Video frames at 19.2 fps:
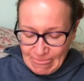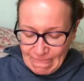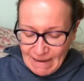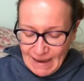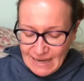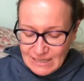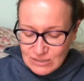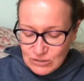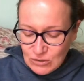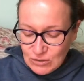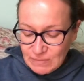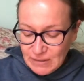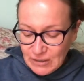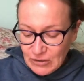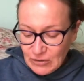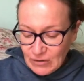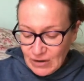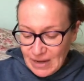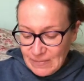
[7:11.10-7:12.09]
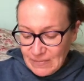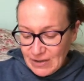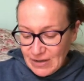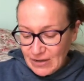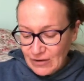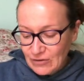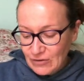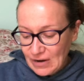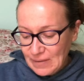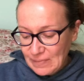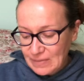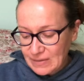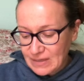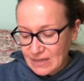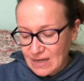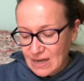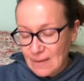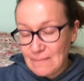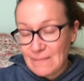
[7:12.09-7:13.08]
I told my grandma and grandpa to
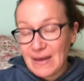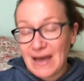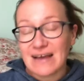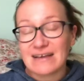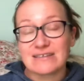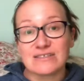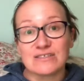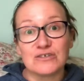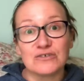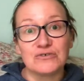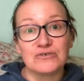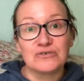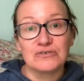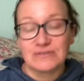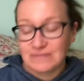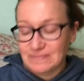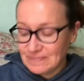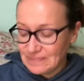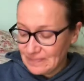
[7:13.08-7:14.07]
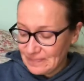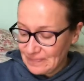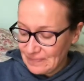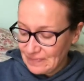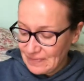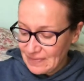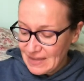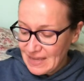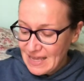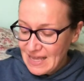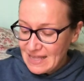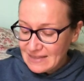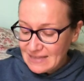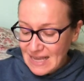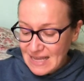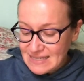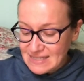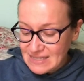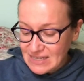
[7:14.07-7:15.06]
come back soon.
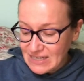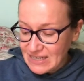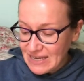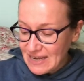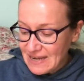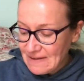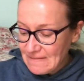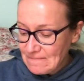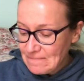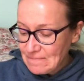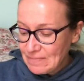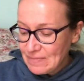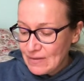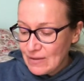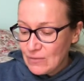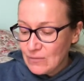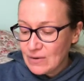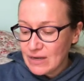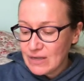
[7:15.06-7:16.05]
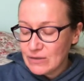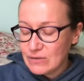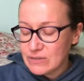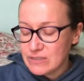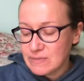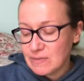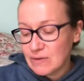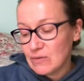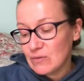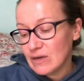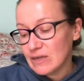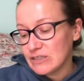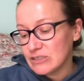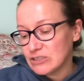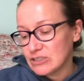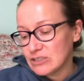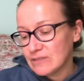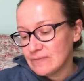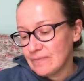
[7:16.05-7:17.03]
Last Sunday, when I used to be
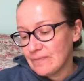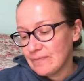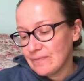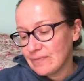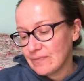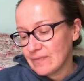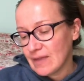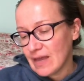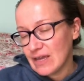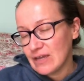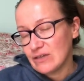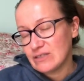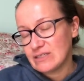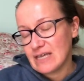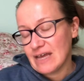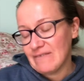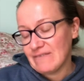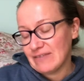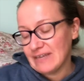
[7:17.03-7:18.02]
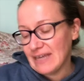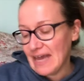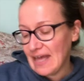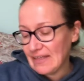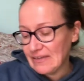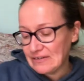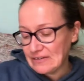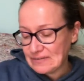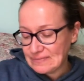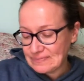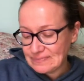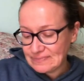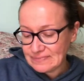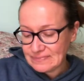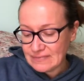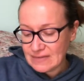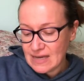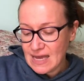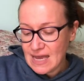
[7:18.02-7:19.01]
rich, I used to have $1.
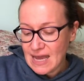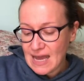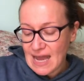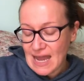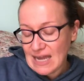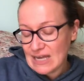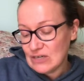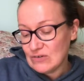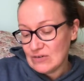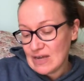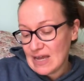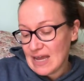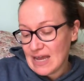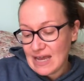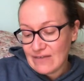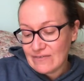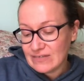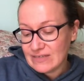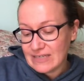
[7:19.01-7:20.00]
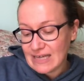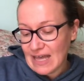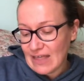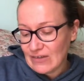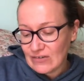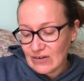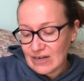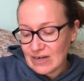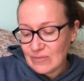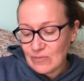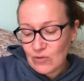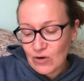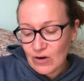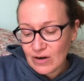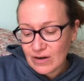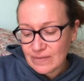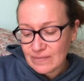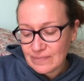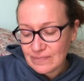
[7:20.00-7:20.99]
I do not have $1
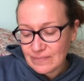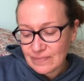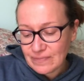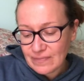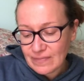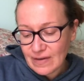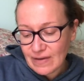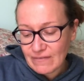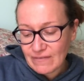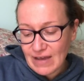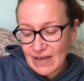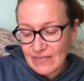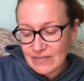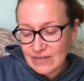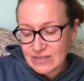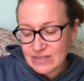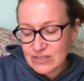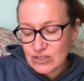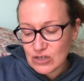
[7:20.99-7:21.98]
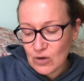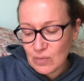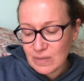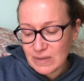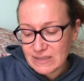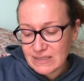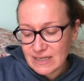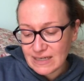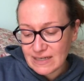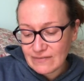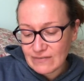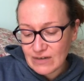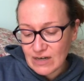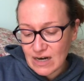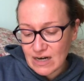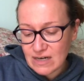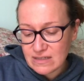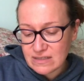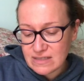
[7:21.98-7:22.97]
anymore. I've got this dopey deck of
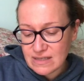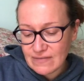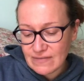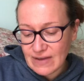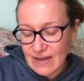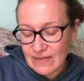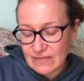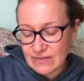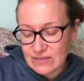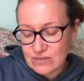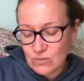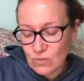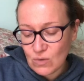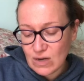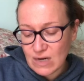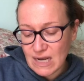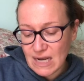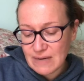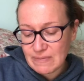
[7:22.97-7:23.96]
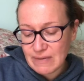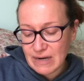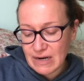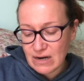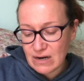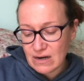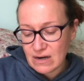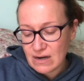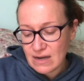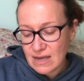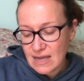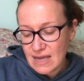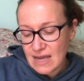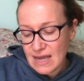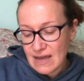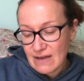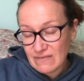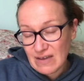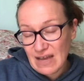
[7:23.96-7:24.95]
cards. I've got this one-eyed bear.
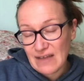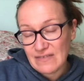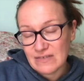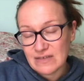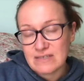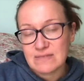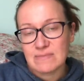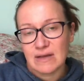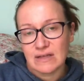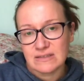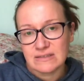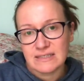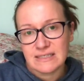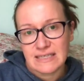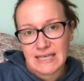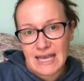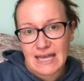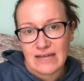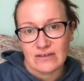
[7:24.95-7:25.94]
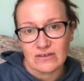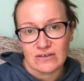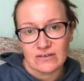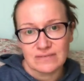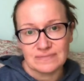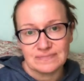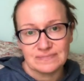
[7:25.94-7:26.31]
I've got this melted candle.